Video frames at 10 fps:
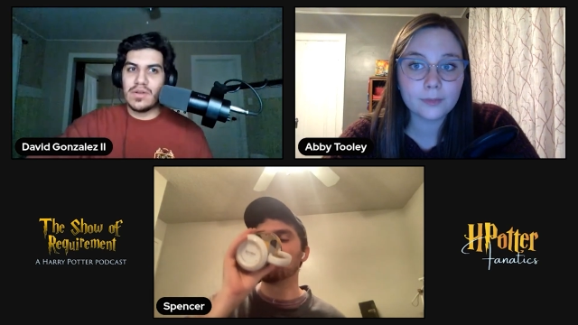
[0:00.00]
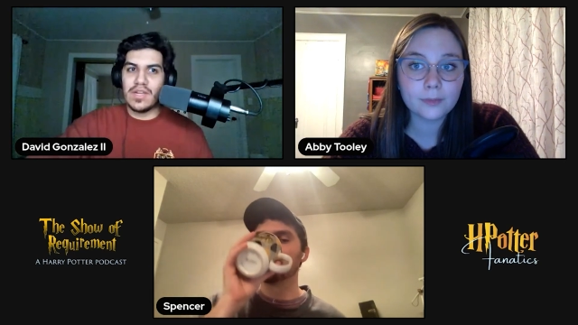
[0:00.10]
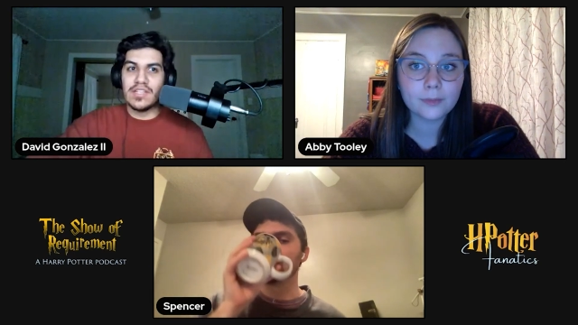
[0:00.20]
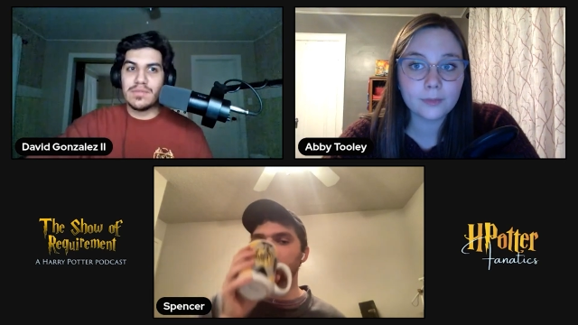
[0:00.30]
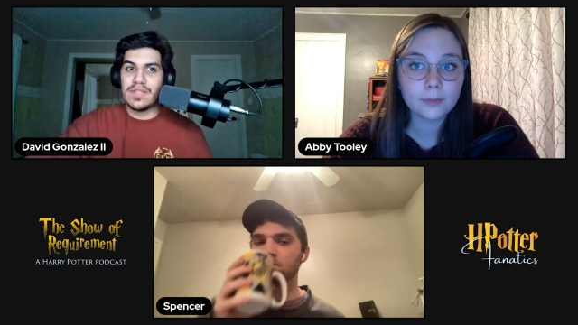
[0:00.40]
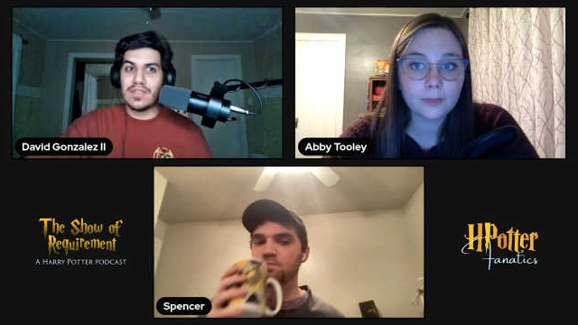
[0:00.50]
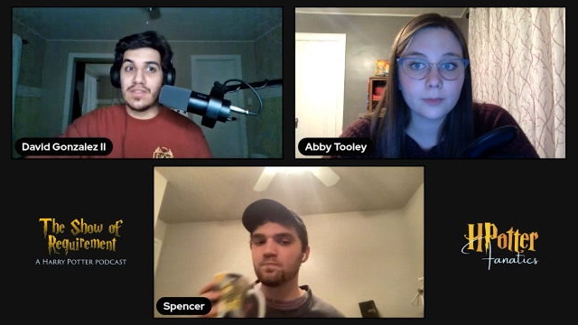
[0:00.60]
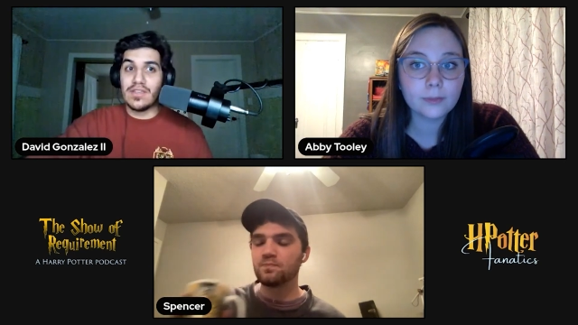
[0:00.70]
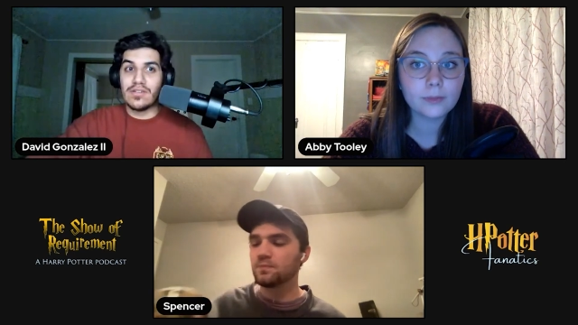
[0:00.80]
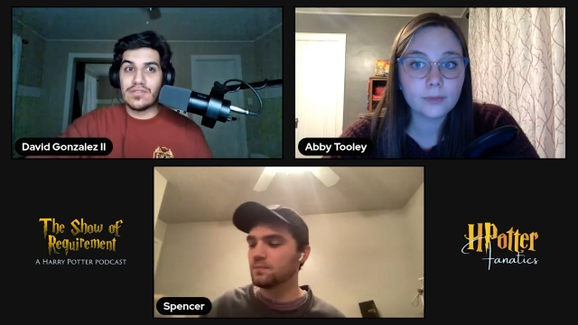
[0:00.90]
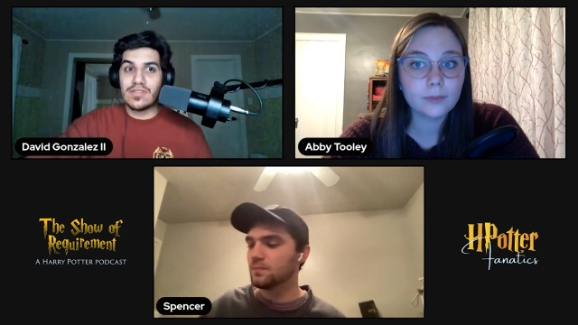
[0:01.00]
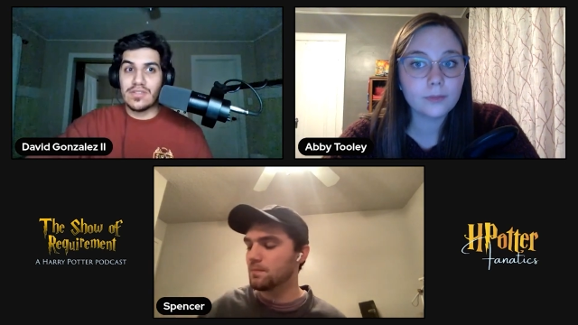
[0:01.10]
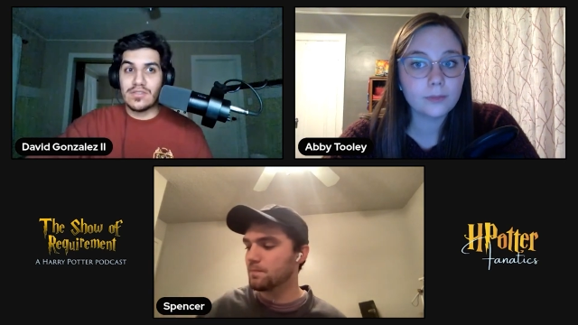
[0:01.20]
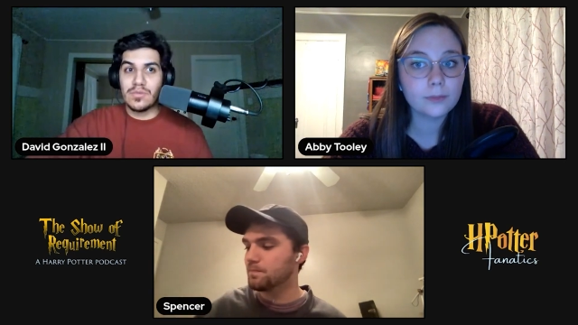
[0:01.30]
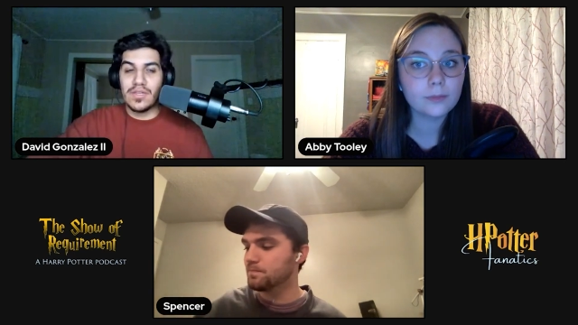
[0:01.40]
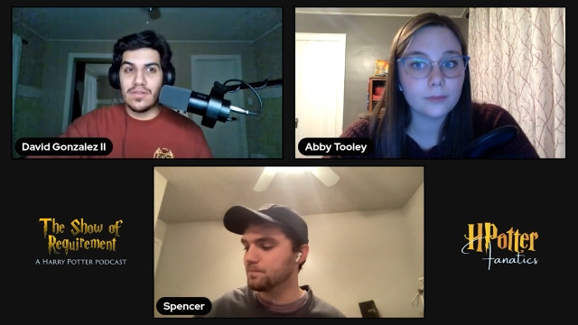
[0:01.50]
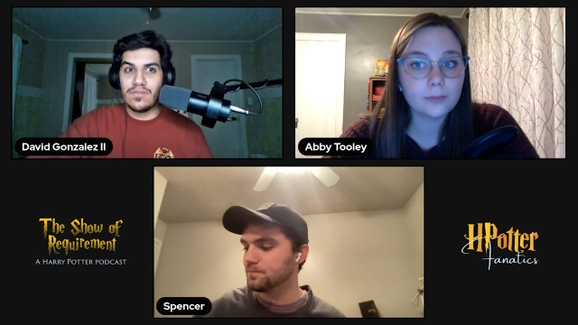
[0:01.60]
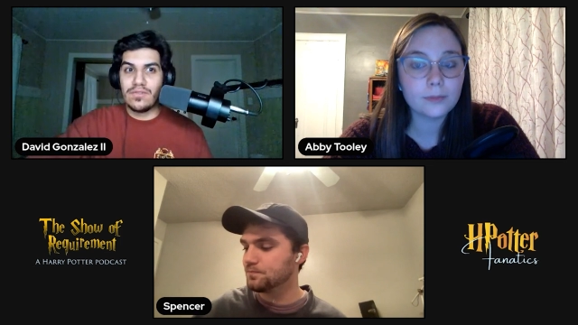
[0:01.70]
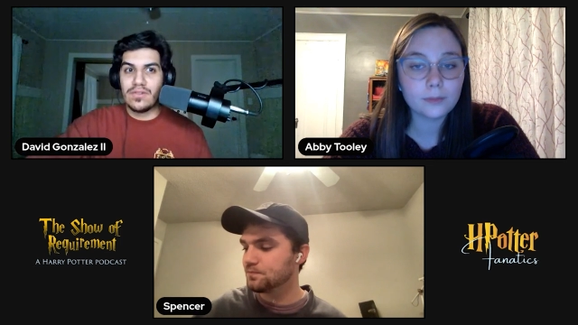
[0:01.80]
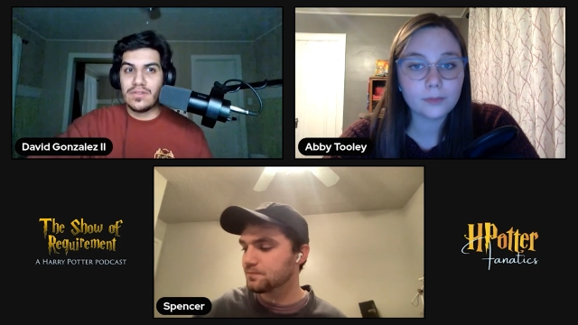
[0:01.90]
Speaker 1: and it's been years since
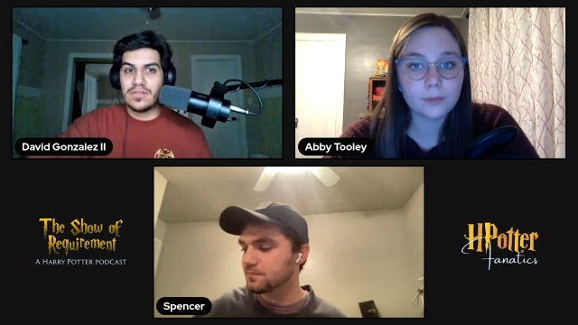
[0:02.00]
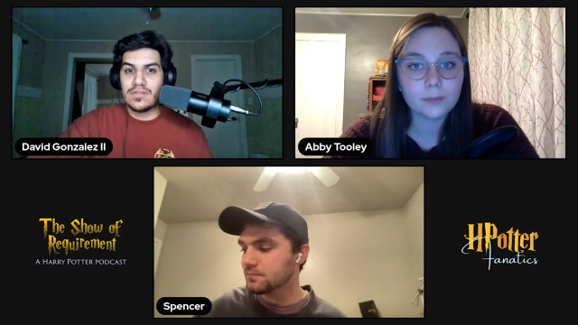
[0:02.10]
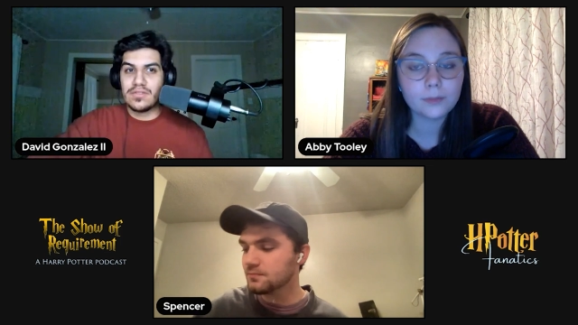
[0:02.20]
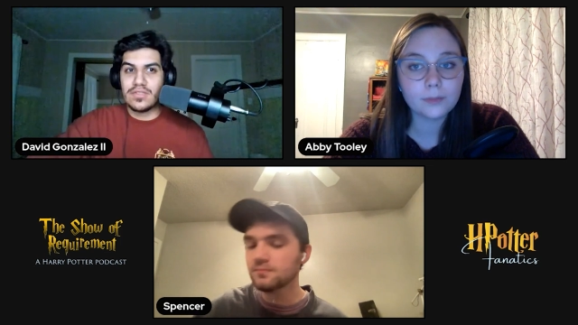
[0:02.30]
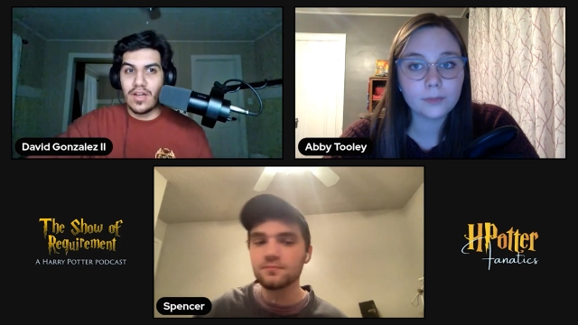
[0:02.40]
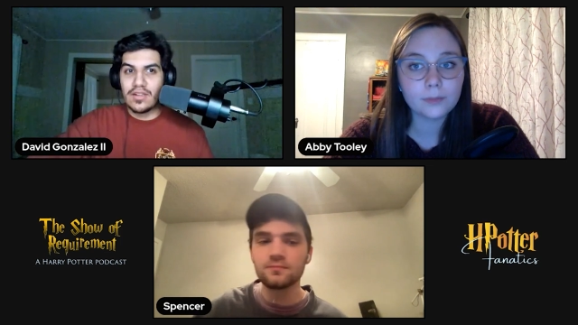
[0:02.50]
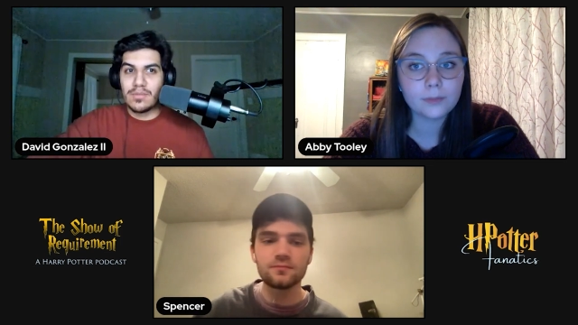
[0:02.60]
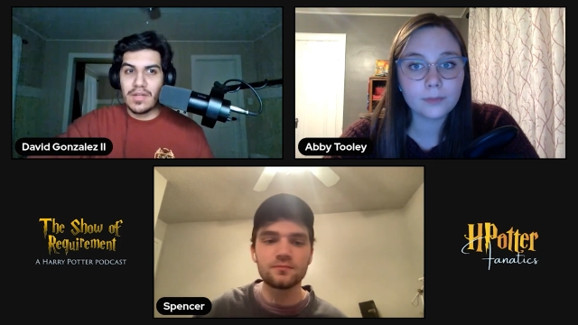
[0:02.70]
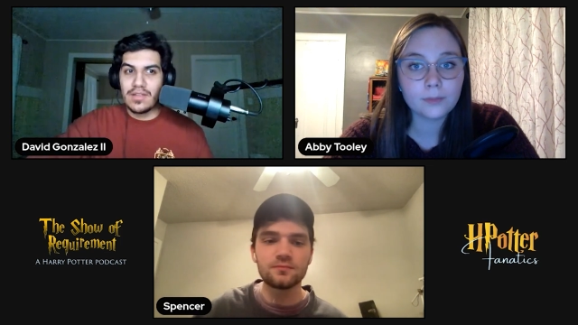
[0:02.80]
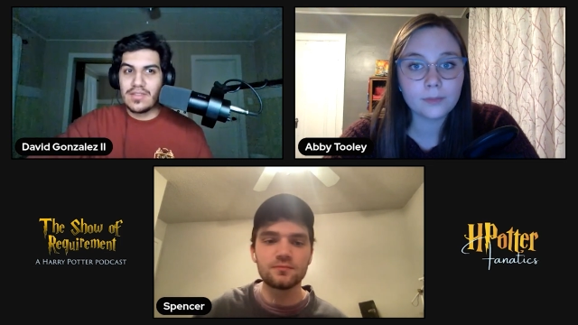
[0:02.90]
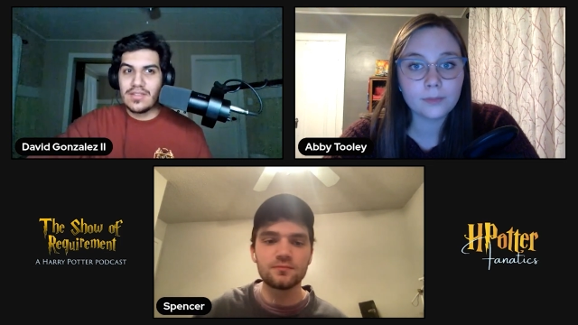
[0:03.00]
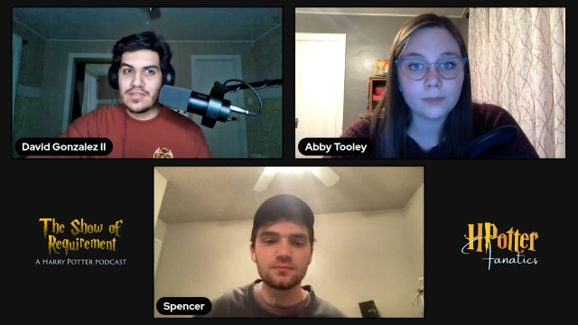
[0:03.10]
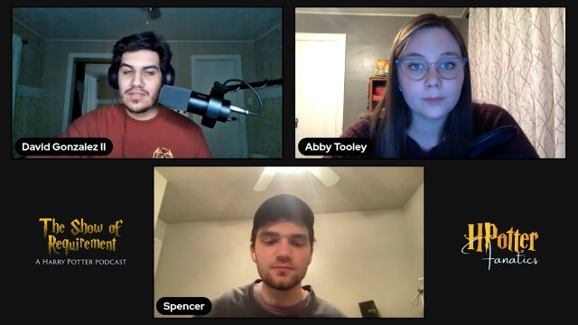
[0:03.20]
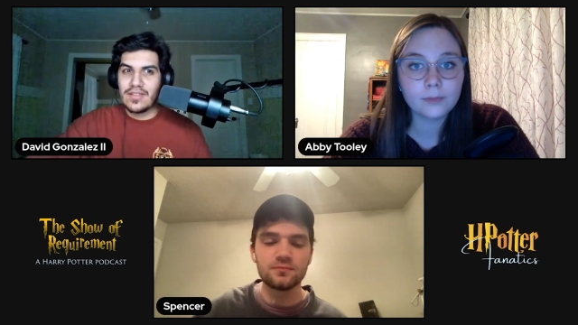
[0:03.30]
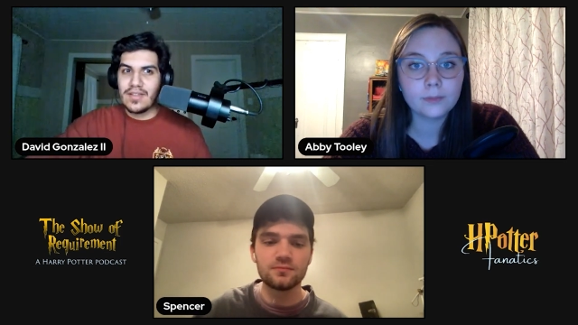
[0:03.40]
we've talked about this.